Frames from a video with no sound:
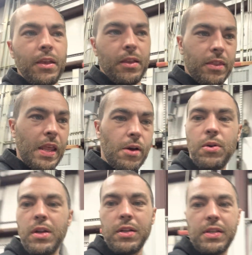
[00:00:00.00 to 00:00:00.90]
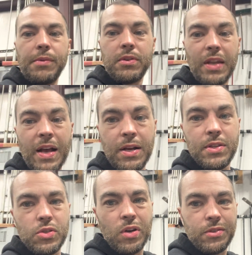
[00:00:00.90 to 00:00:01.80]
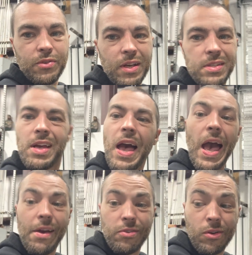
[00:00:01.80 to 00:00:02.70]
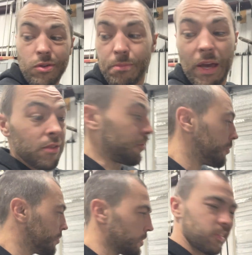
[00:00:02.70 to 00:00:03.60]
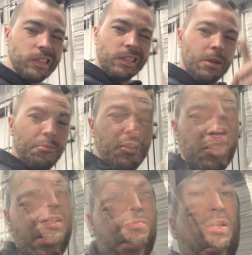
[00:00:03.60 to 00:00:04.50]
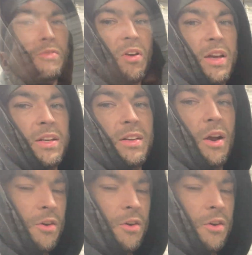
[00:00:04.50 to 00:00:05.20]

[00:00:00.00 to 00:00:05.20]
Now, time to knock out this transfer case after I go to the bathroom. Well, appreciate guys, me and Ryan are